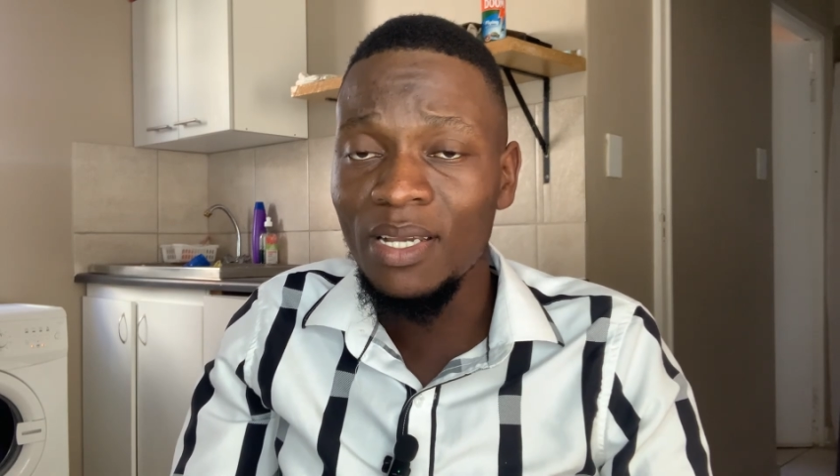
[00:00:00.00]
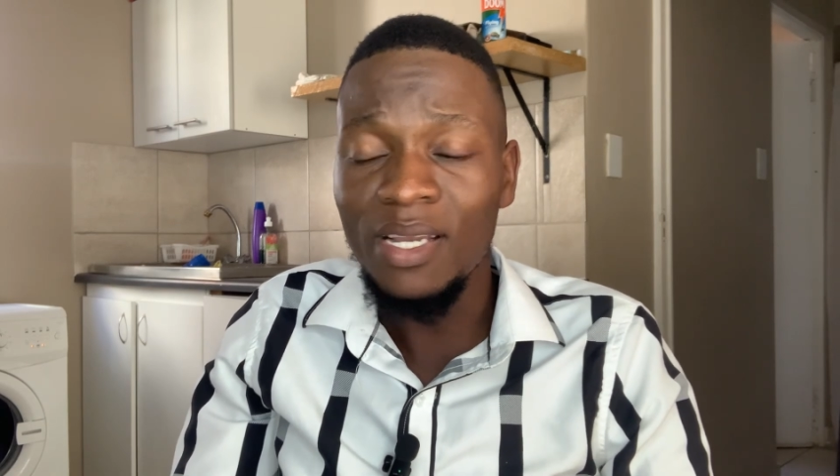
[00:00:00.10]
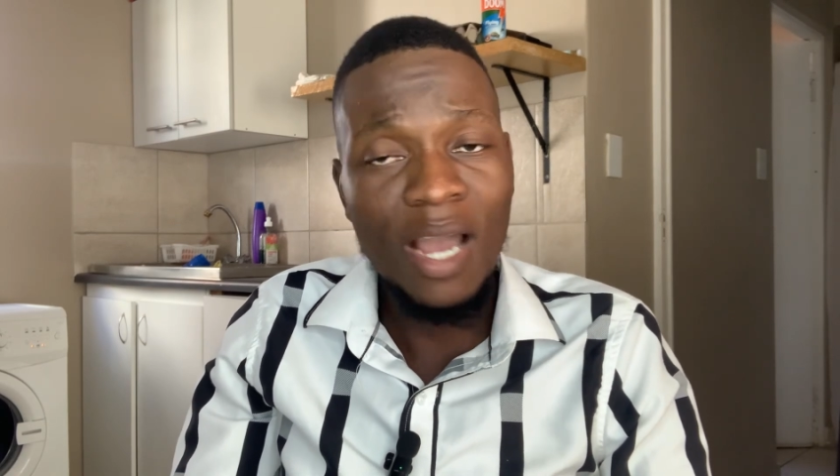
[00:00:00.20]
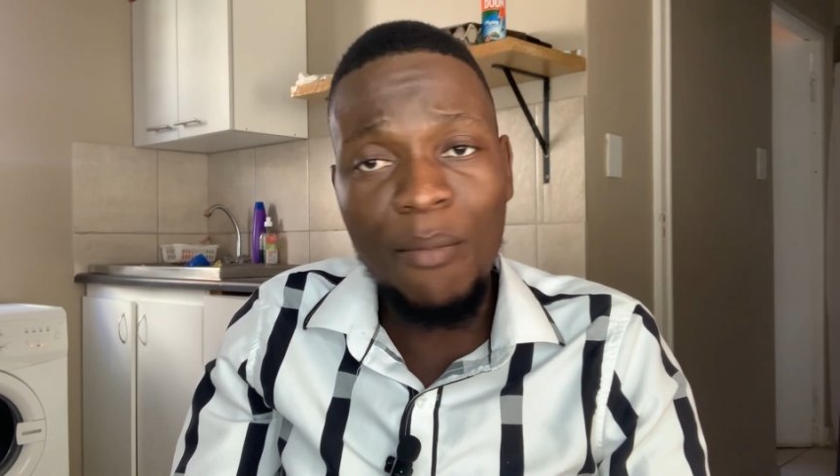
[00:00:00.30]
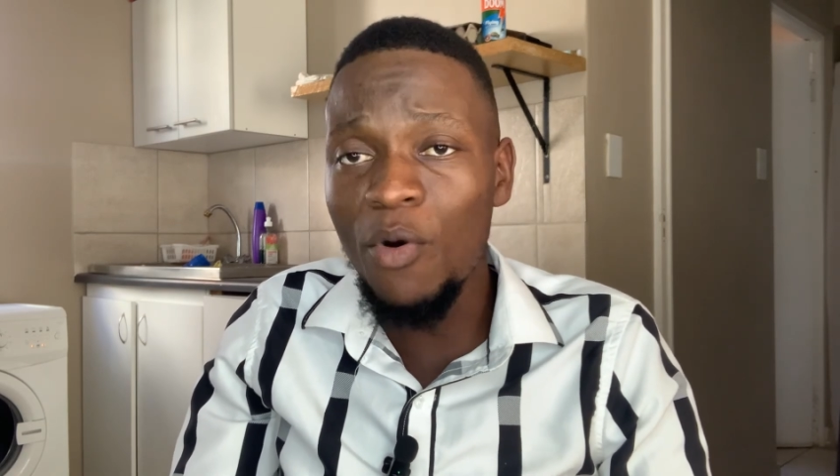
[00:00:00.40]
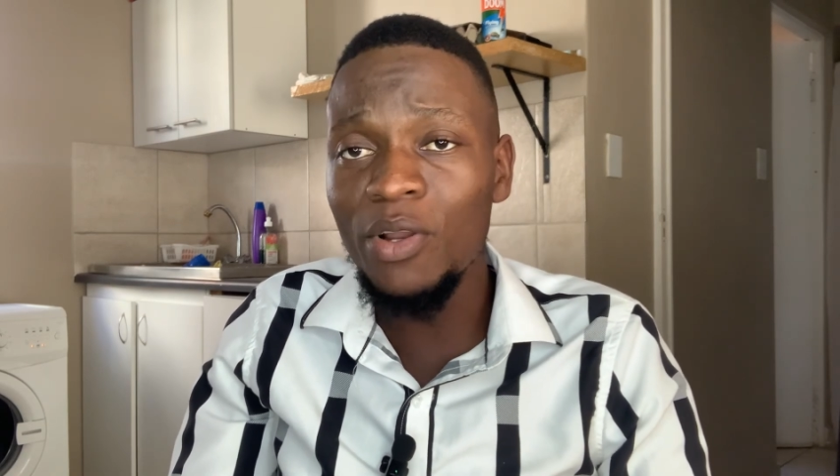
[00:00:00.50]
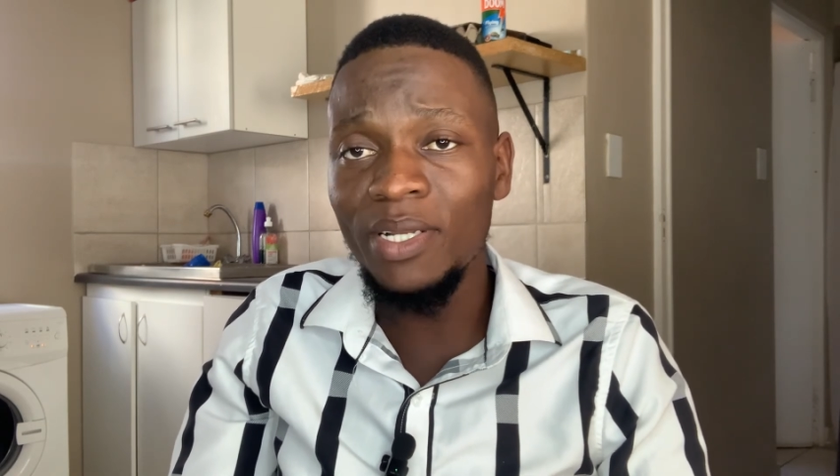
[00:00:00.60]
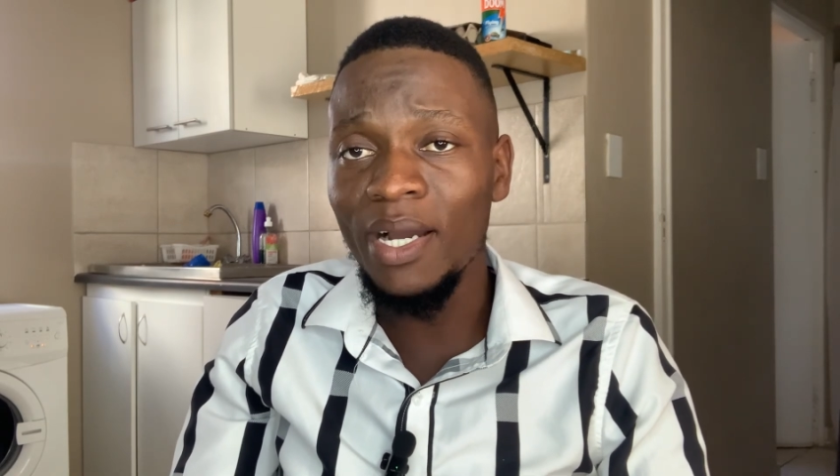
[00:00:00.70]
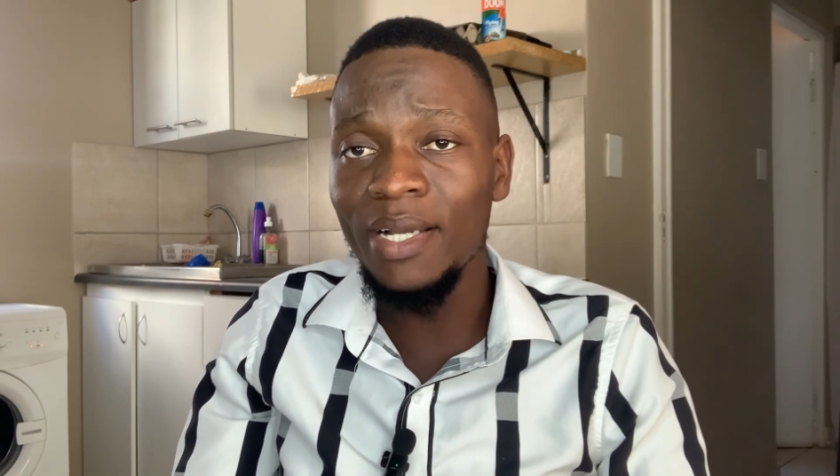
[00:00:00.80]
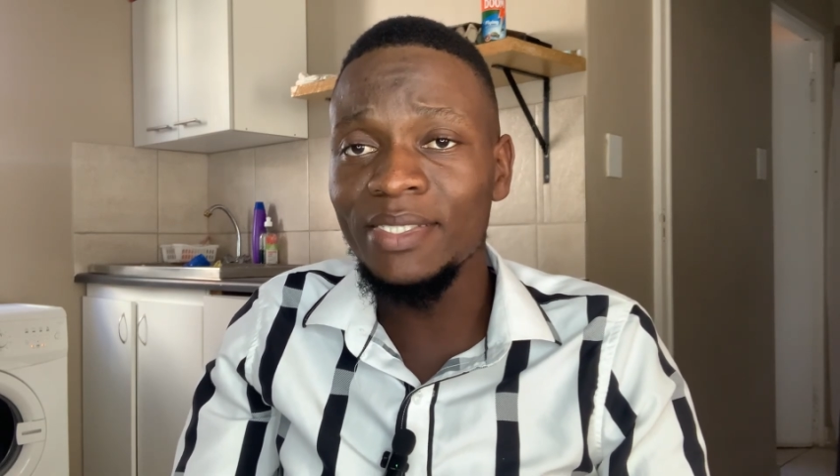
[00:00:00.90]
Come on,
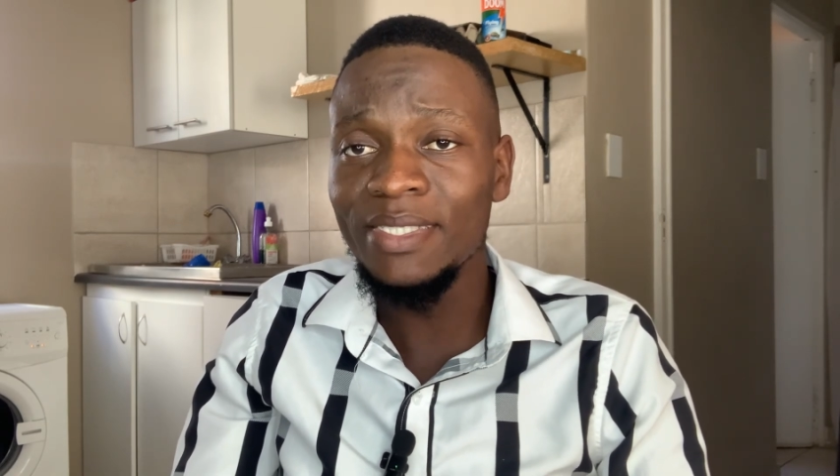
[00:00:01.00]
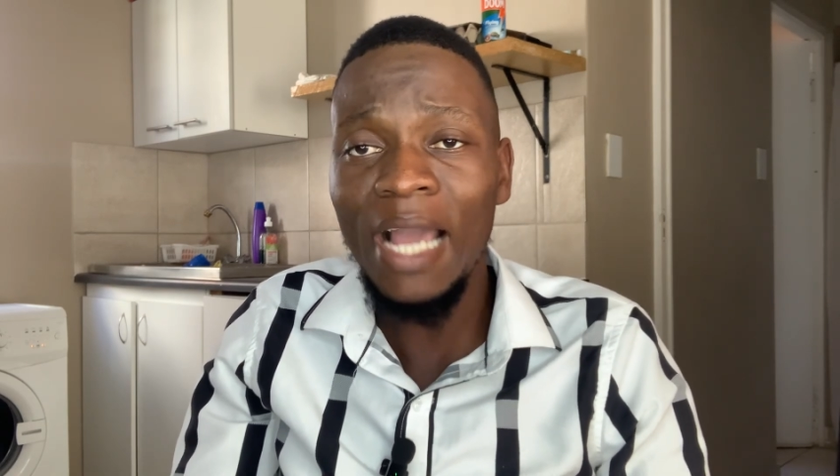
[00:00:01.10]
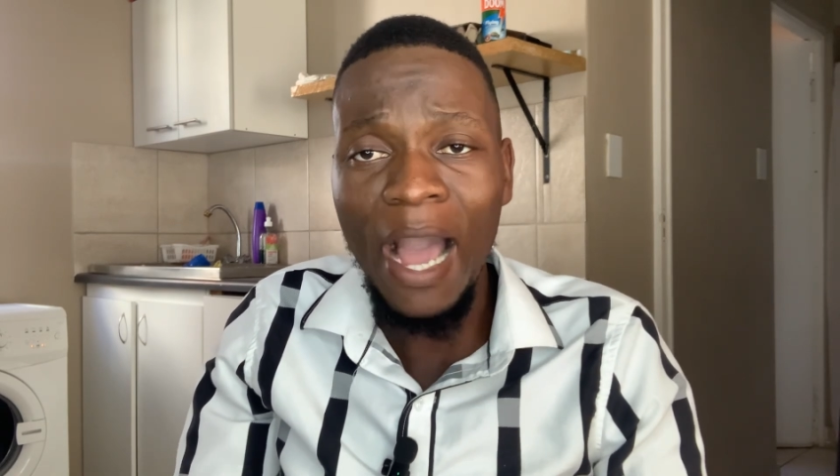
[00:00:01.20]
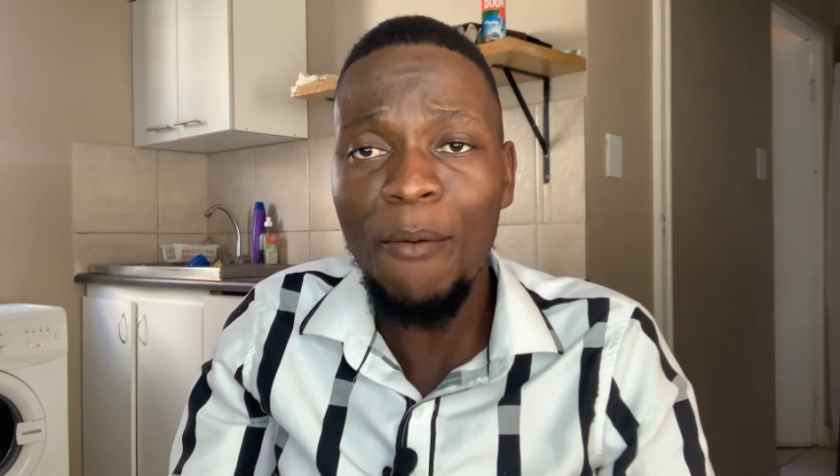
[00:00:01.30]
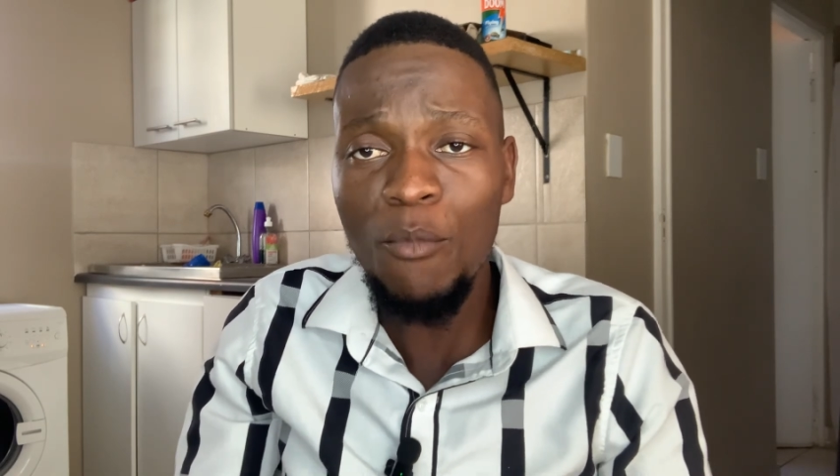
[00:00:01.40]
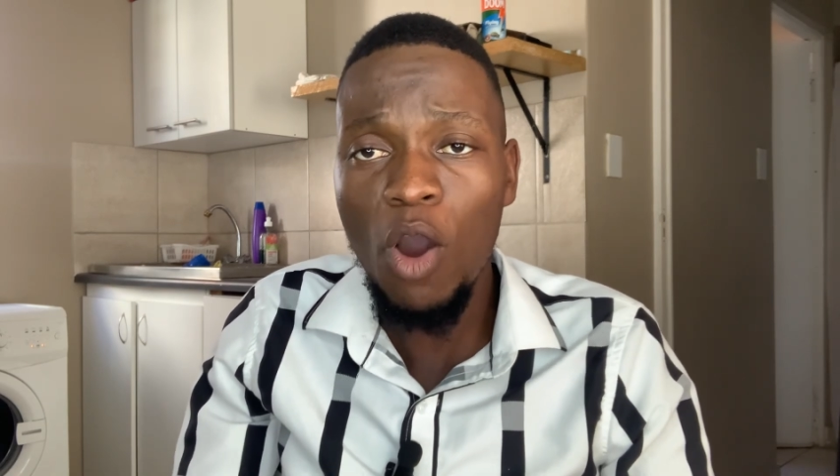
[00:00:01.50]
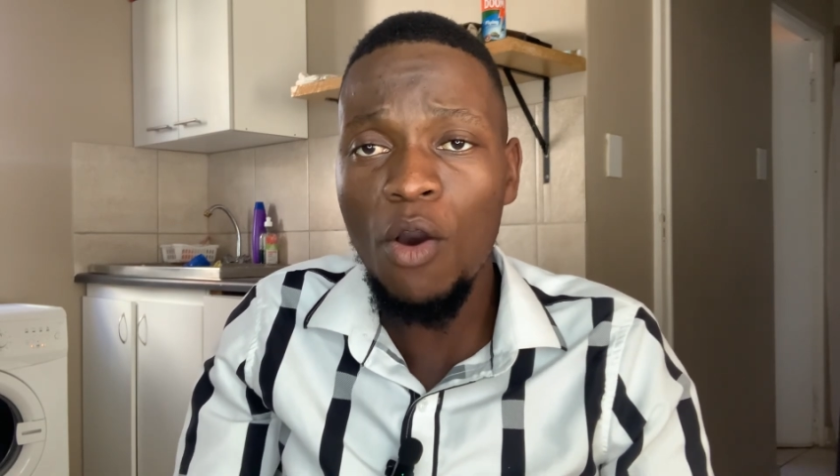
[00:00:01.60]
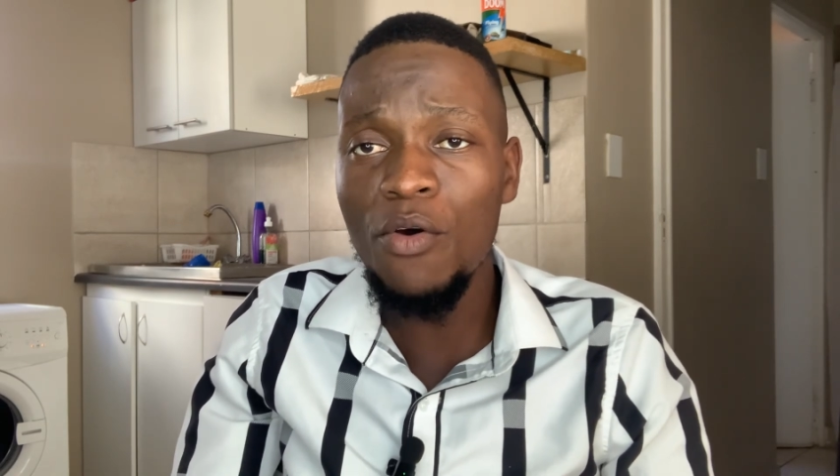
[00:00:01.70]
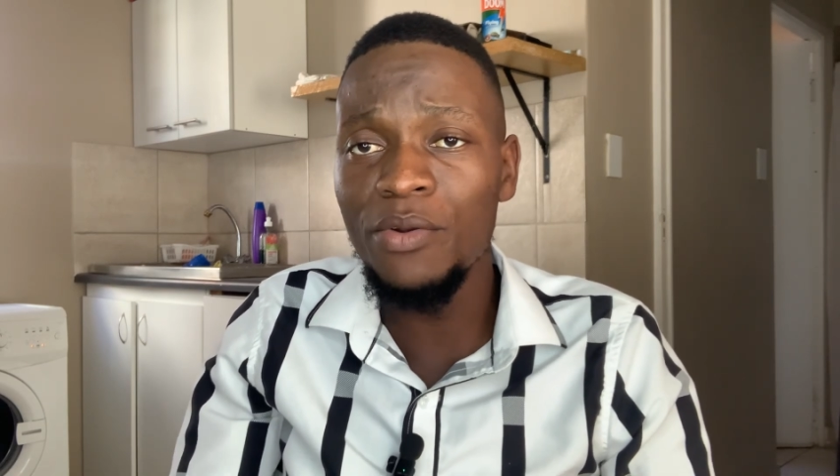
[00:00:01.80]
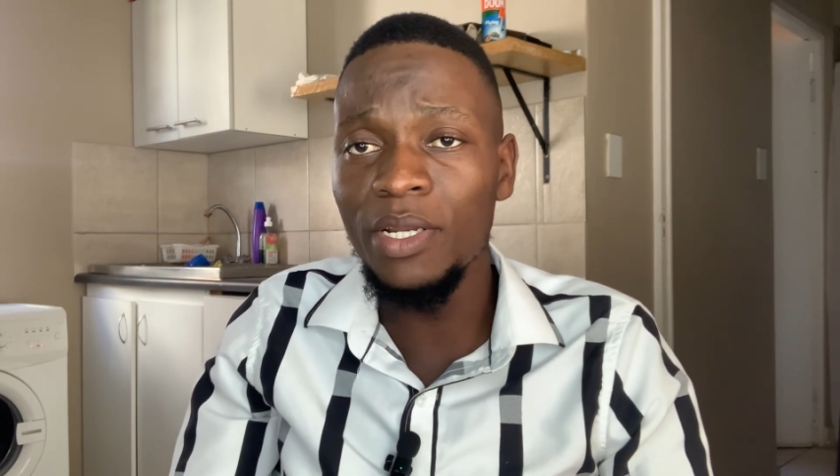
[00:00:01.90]
guys. Come
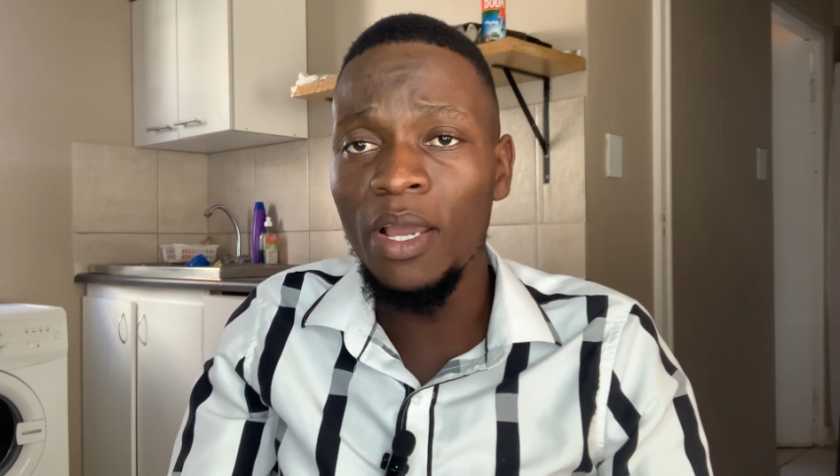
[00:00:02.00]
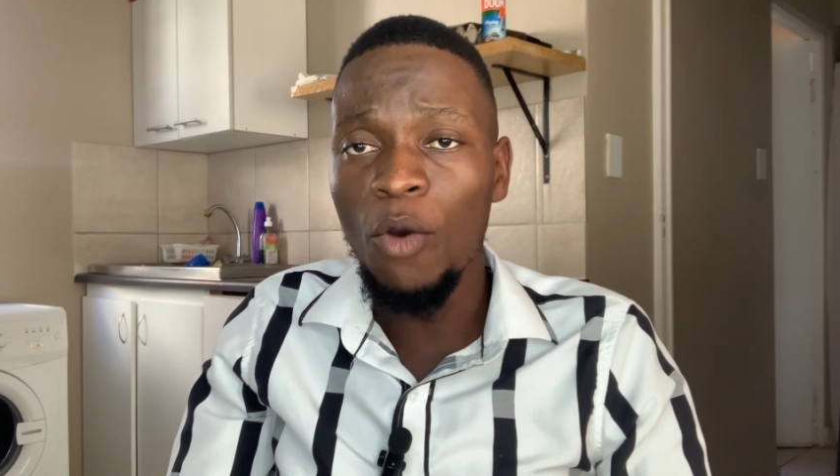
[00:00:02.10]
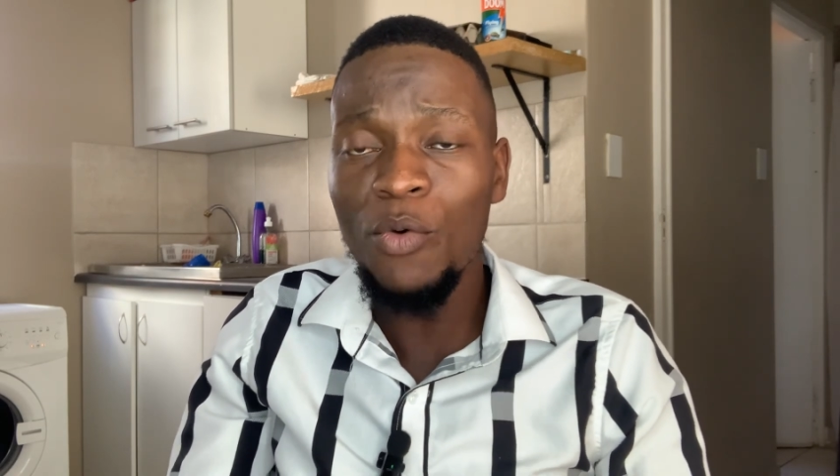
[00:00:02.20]
on.